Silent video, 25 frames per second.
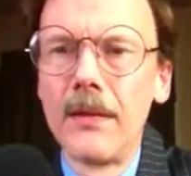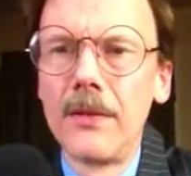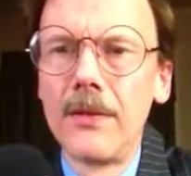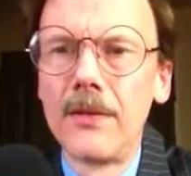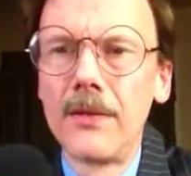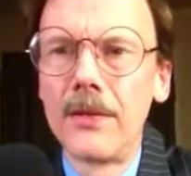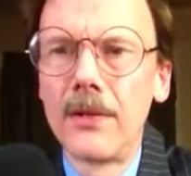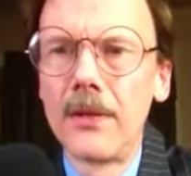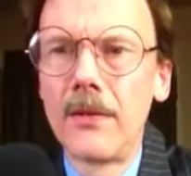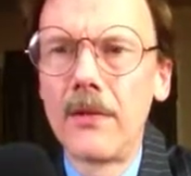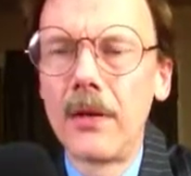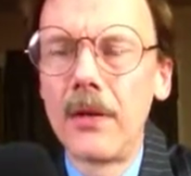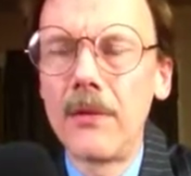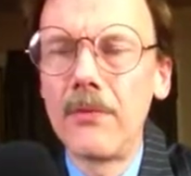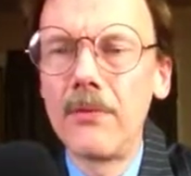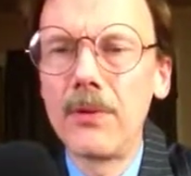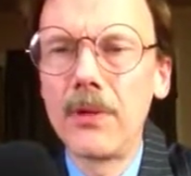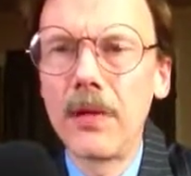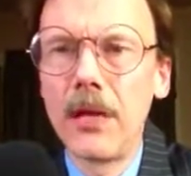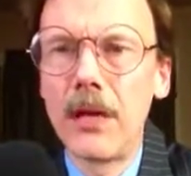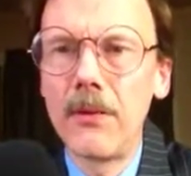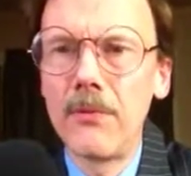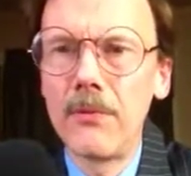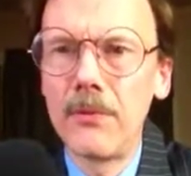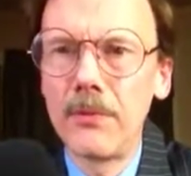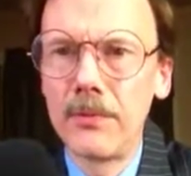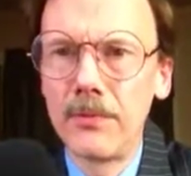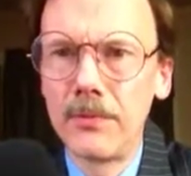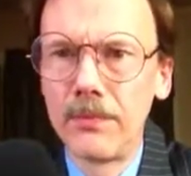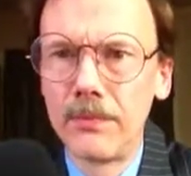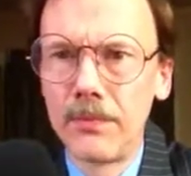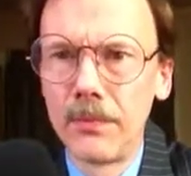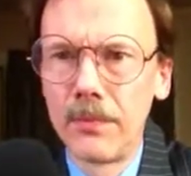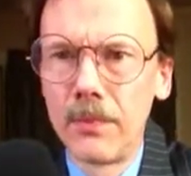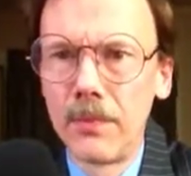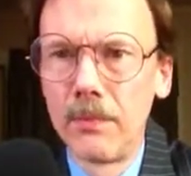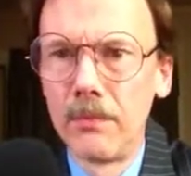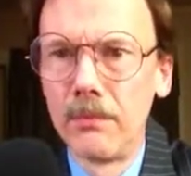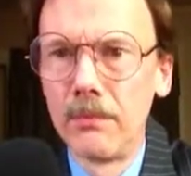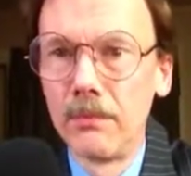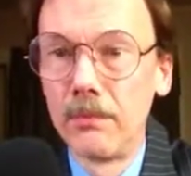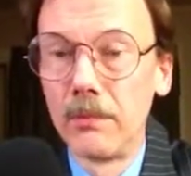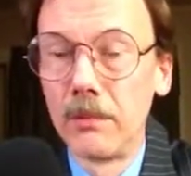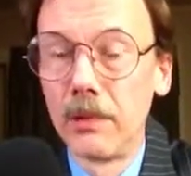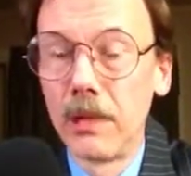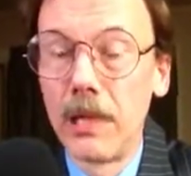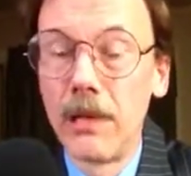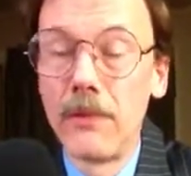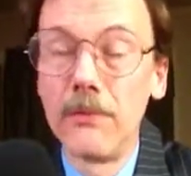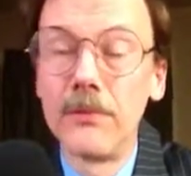So I
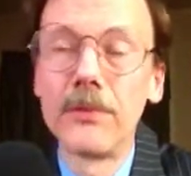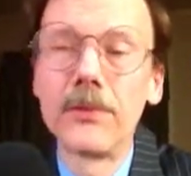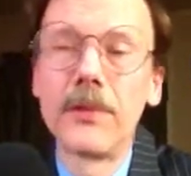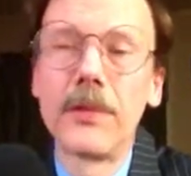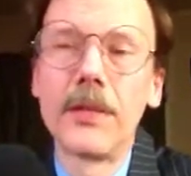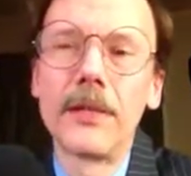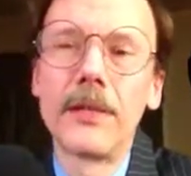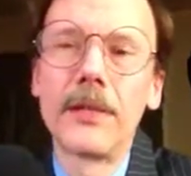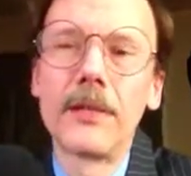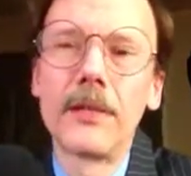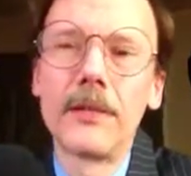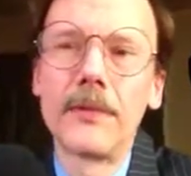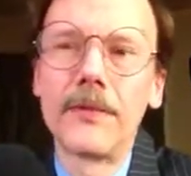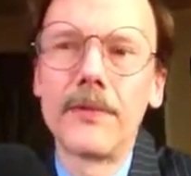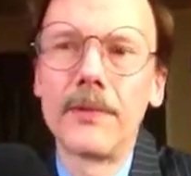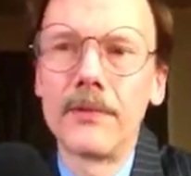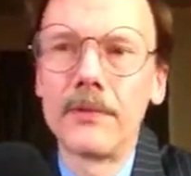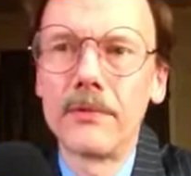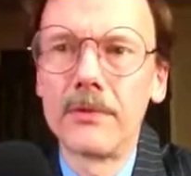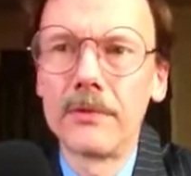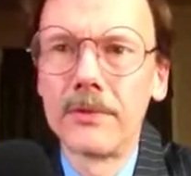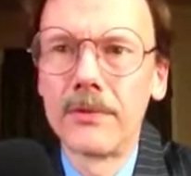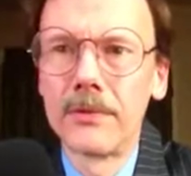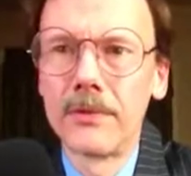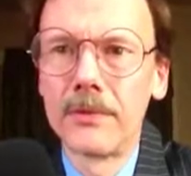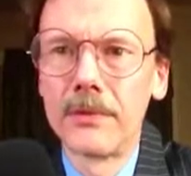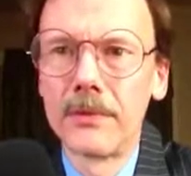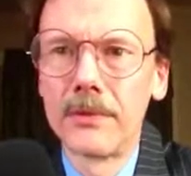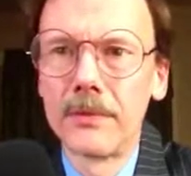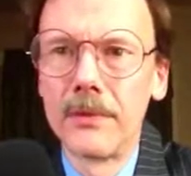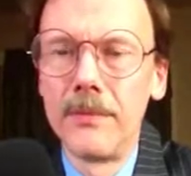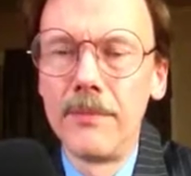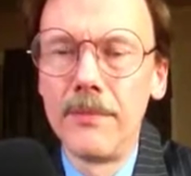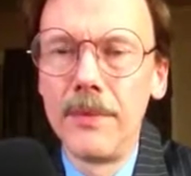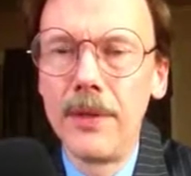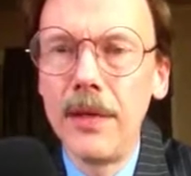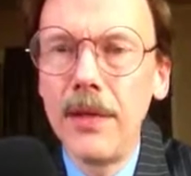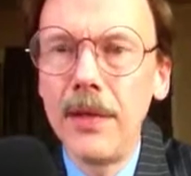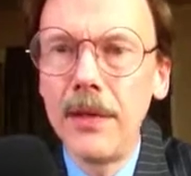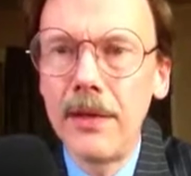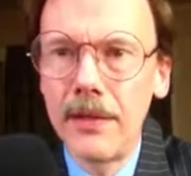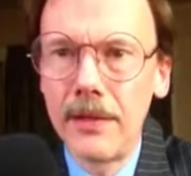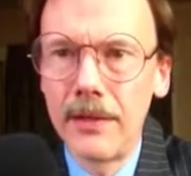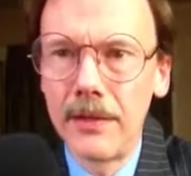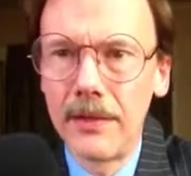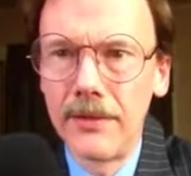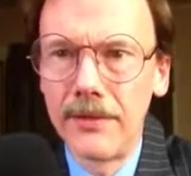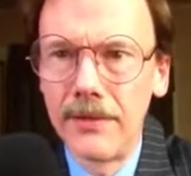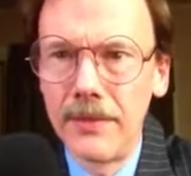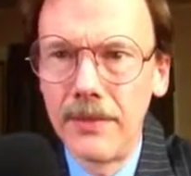would like it if it was
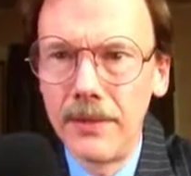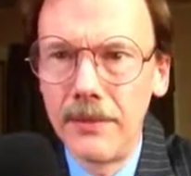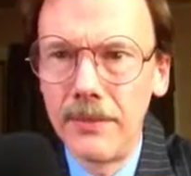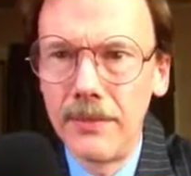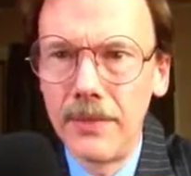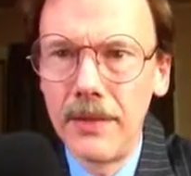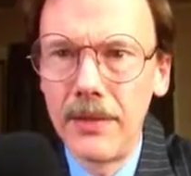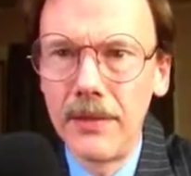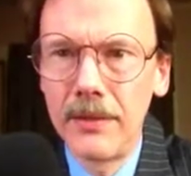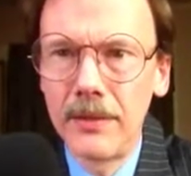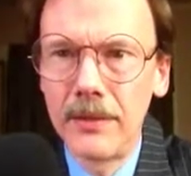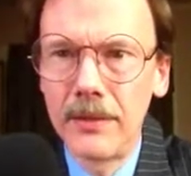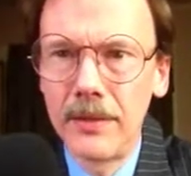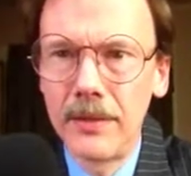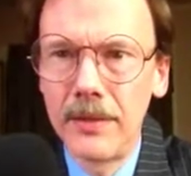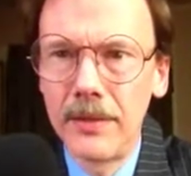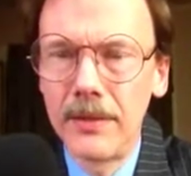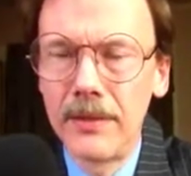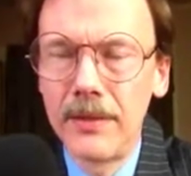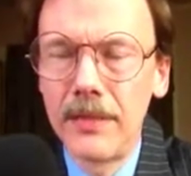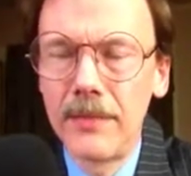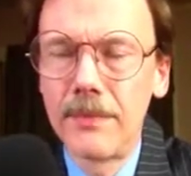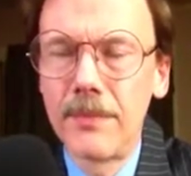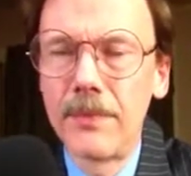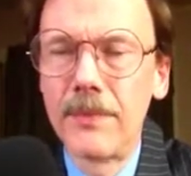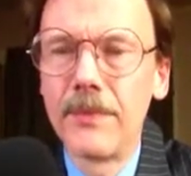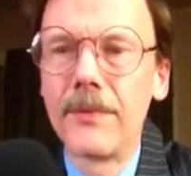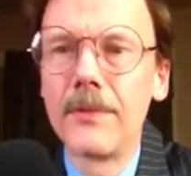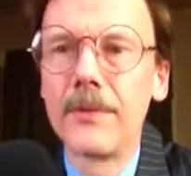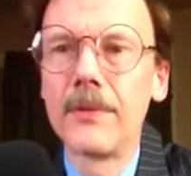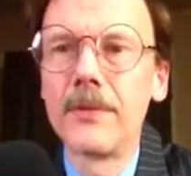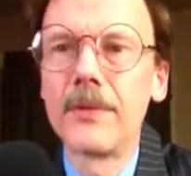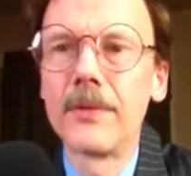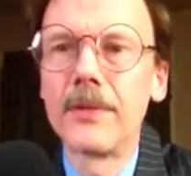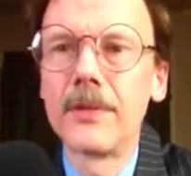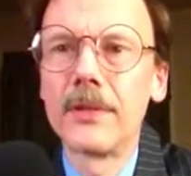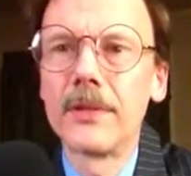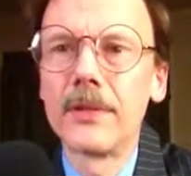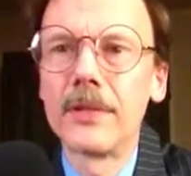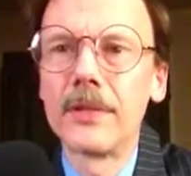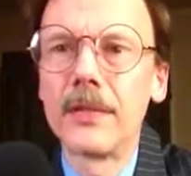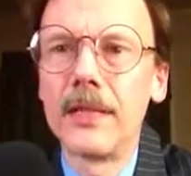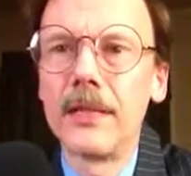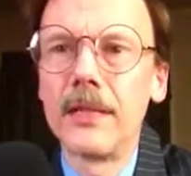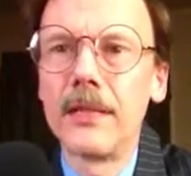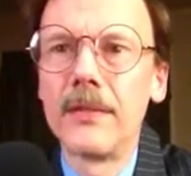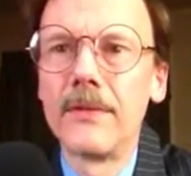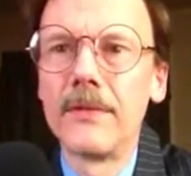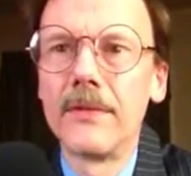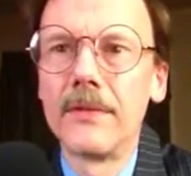immediate, if he immediately did that before the
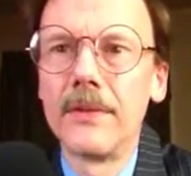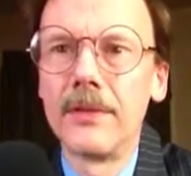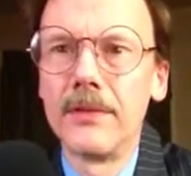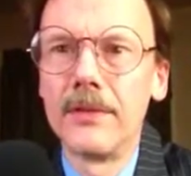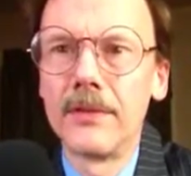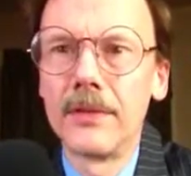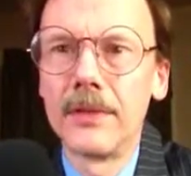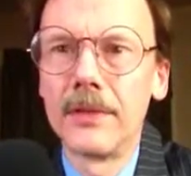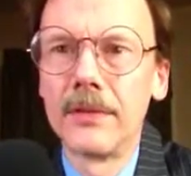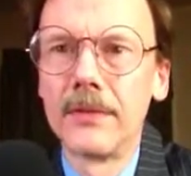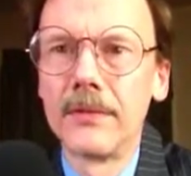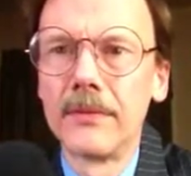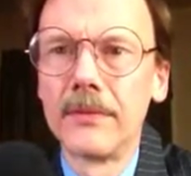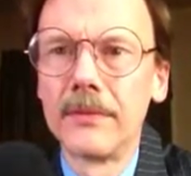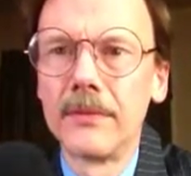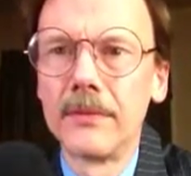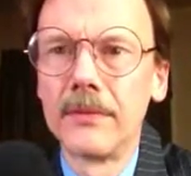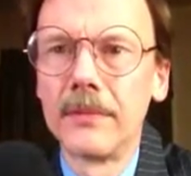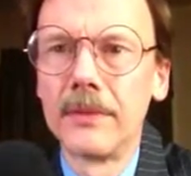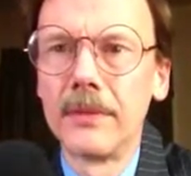State of the Union.